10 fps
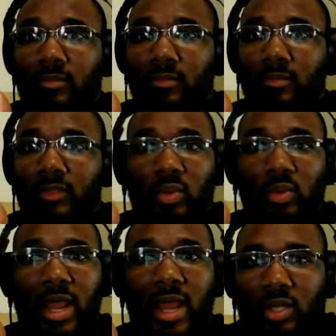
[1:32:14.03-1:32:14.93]
So
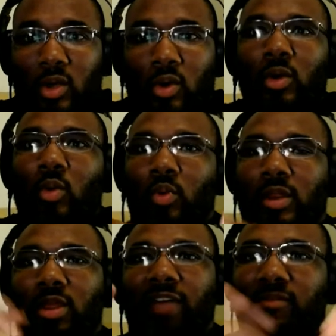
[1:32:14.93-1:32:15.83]
when
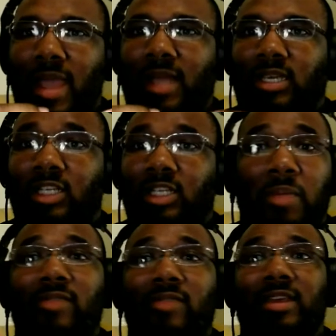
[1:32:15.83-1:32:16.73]
you have a back
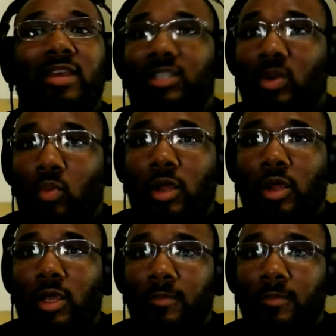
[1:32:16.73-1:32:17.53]
touchpad, that doesn't work.